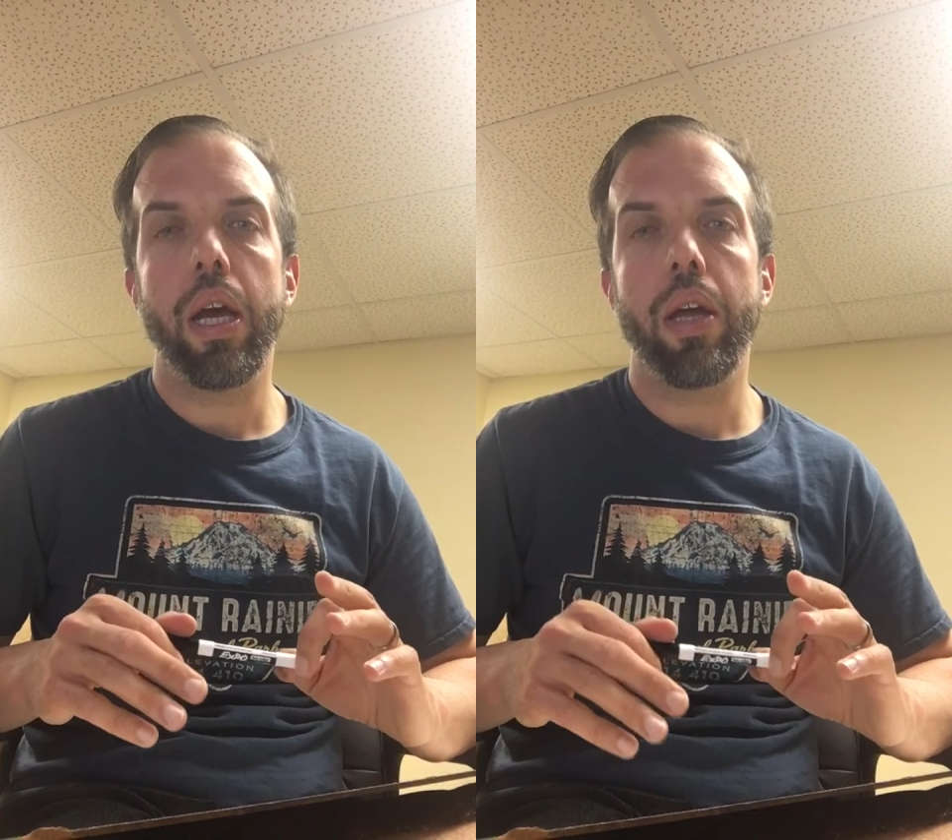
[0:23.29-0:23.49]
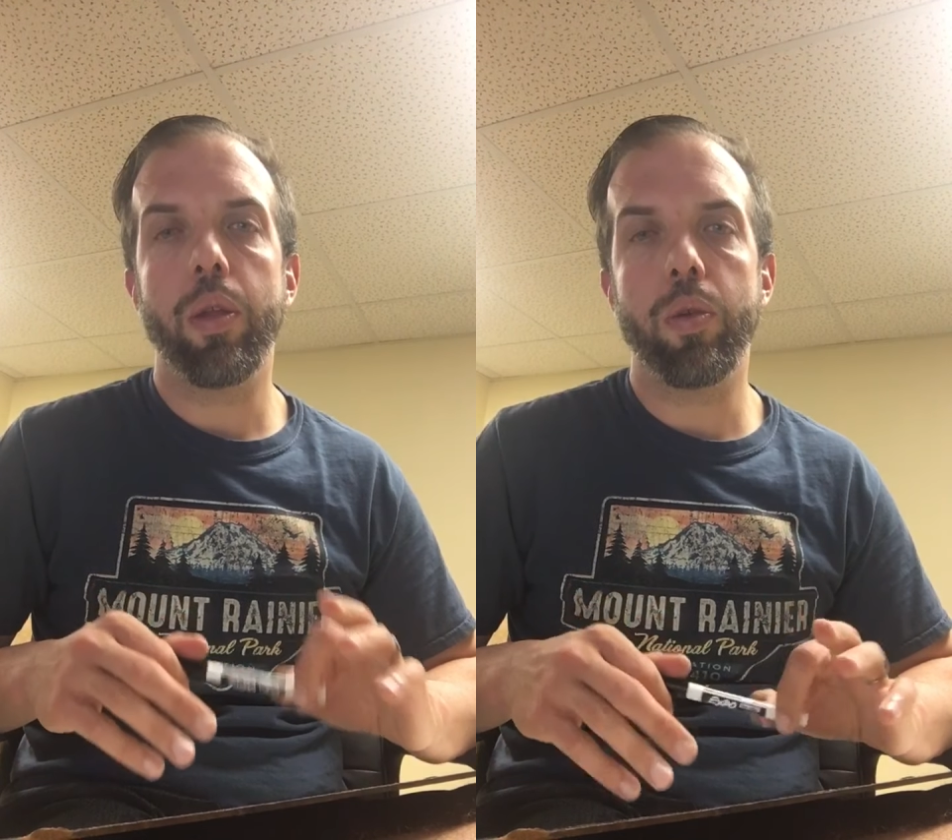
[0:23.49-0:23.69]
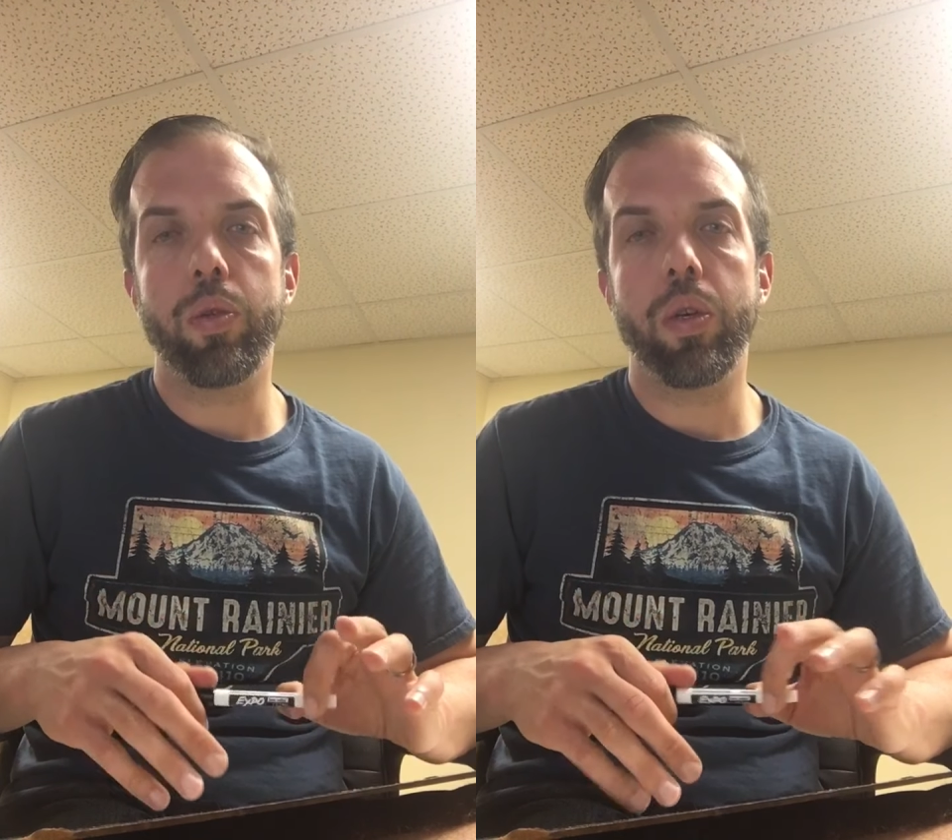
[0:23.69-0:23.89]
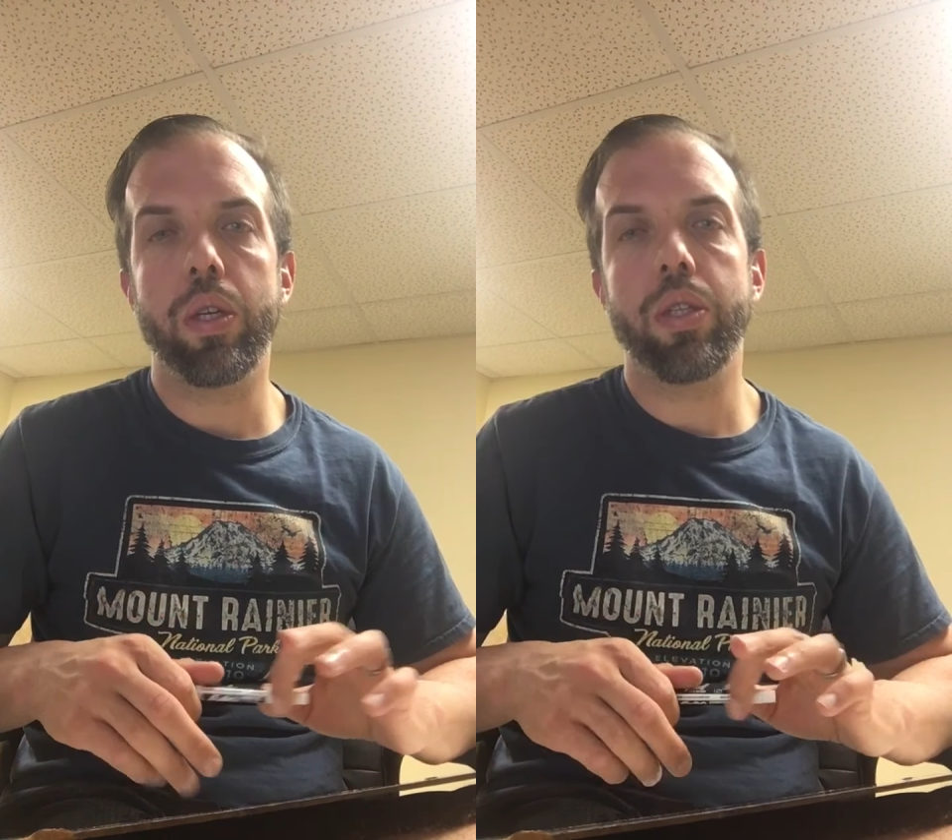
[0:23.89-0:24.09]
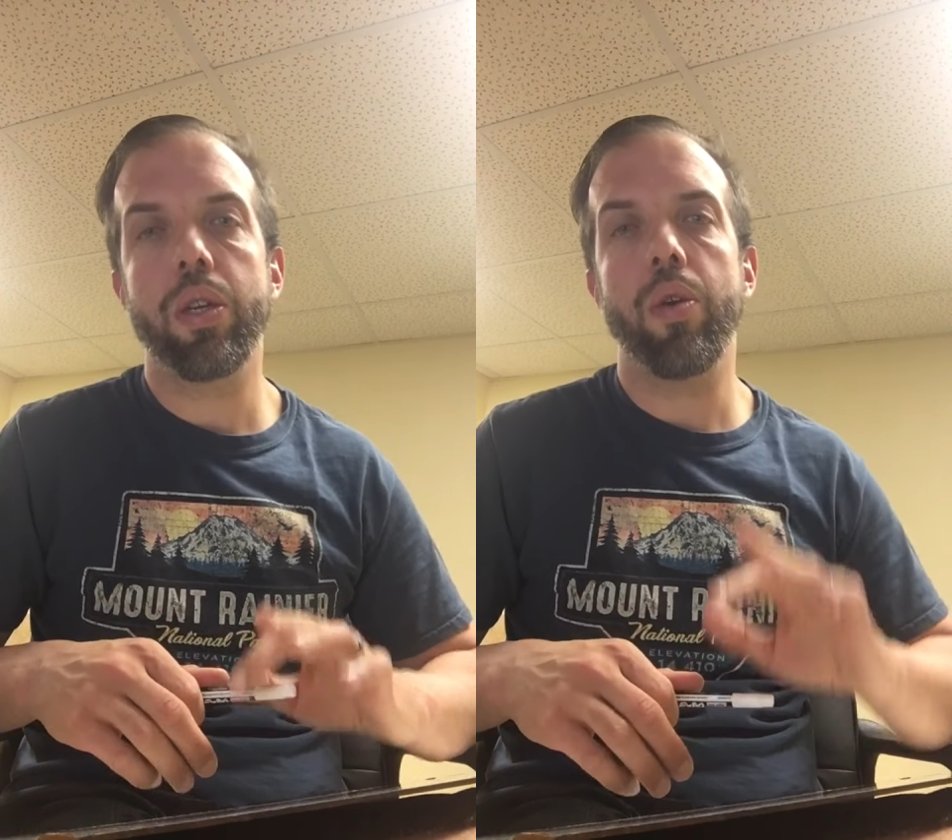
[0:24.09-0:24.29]
Those
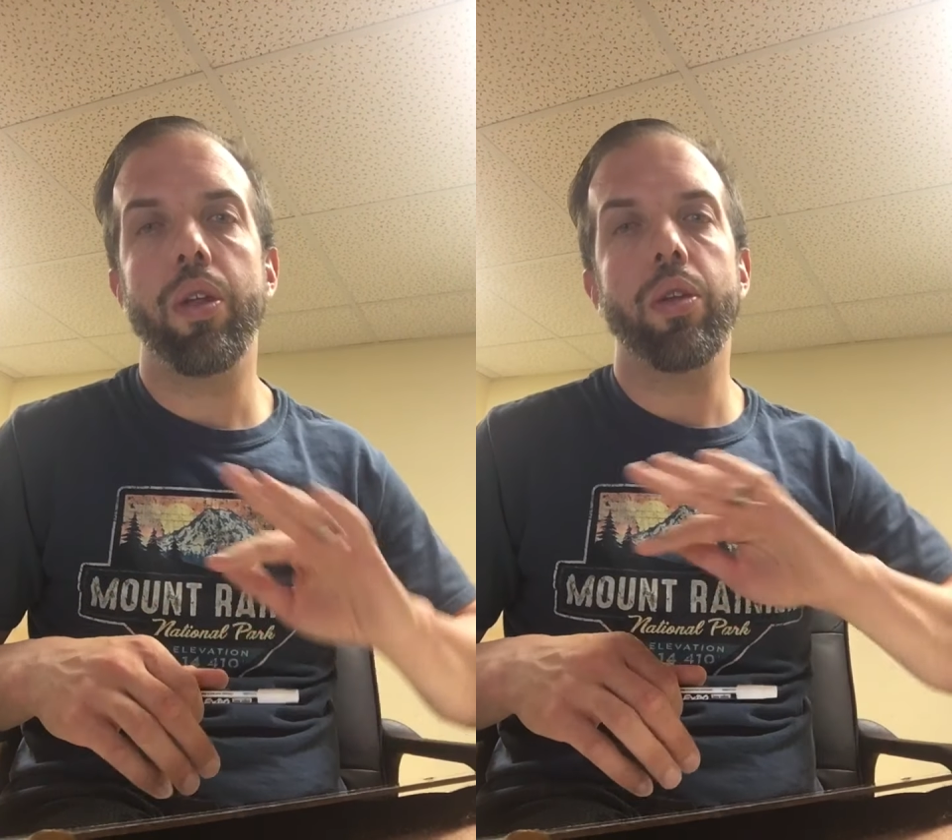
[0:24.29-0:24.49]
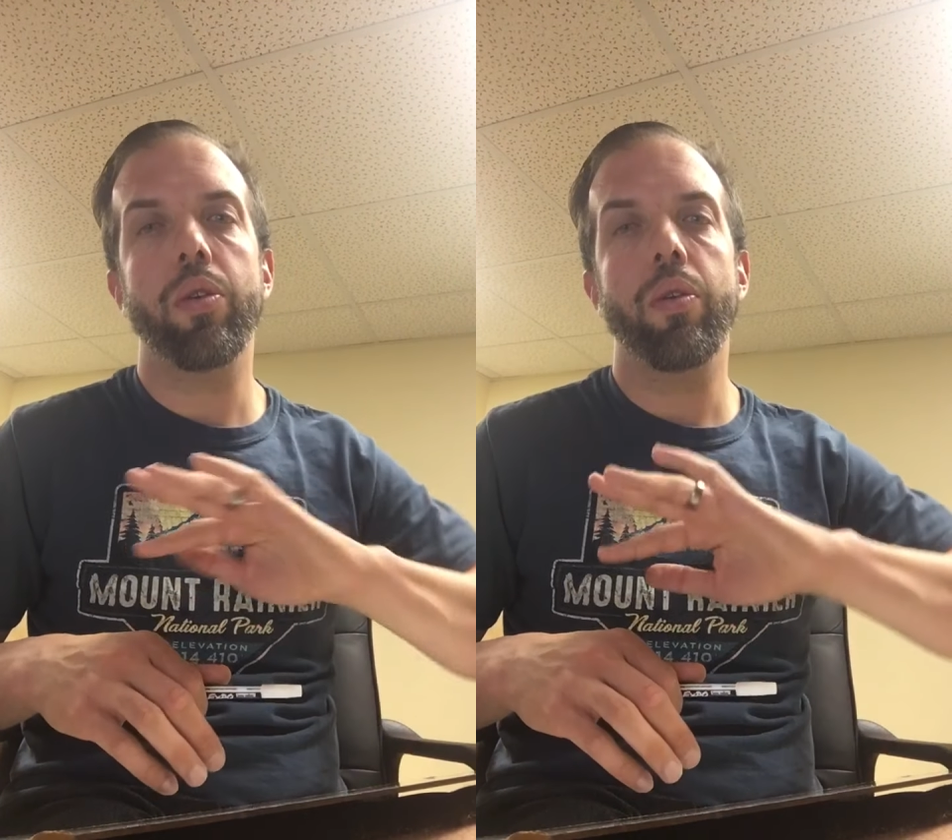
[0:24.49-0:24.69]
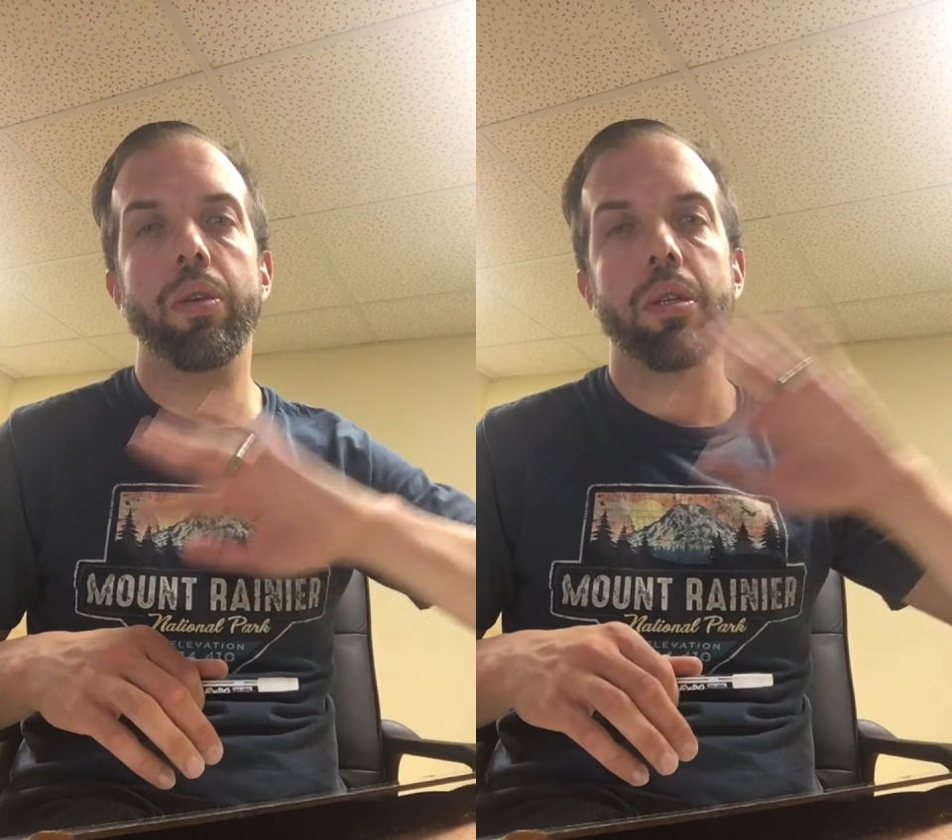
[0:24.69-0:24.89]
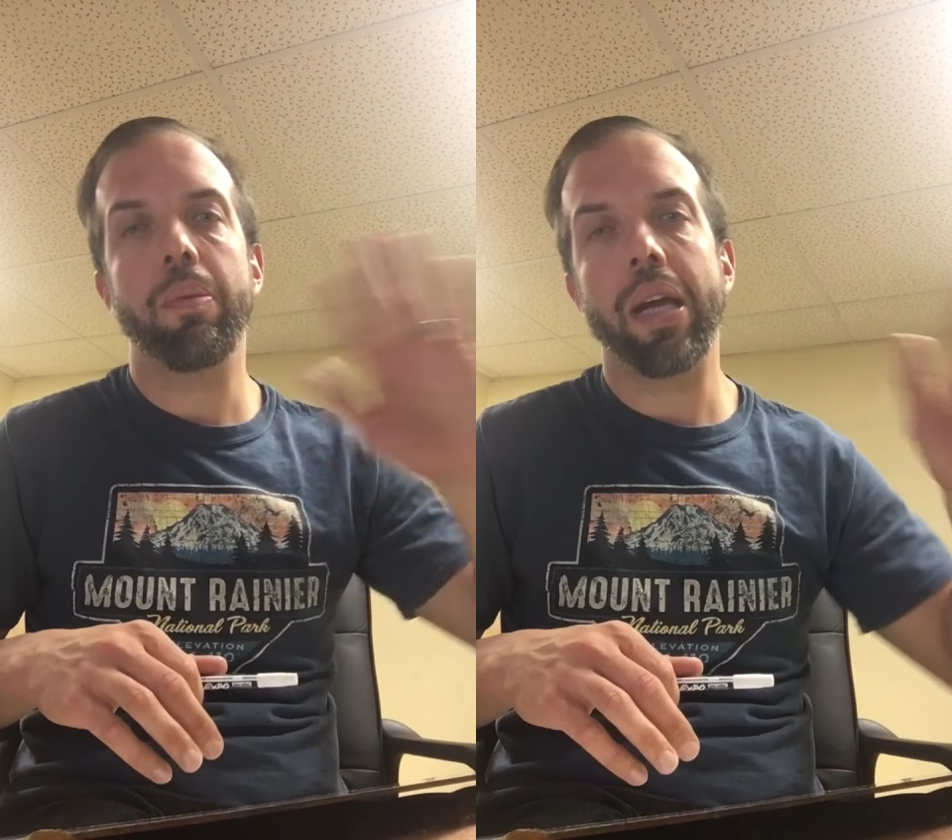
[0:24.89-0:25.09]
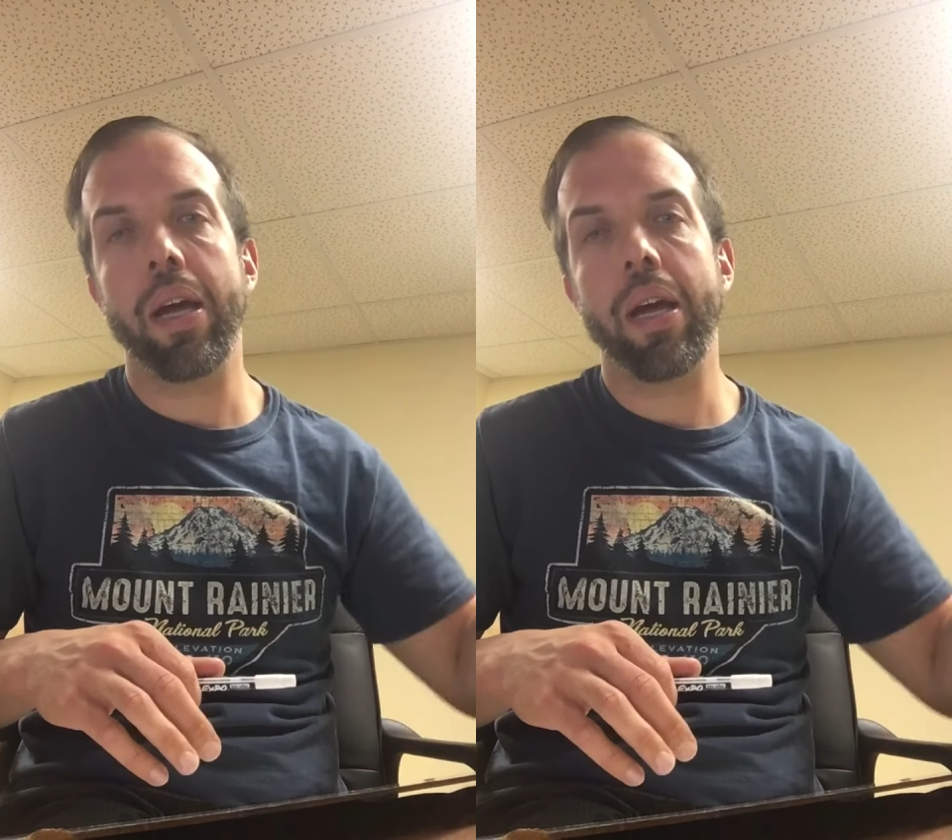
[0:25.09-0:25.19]
students know that they're doing something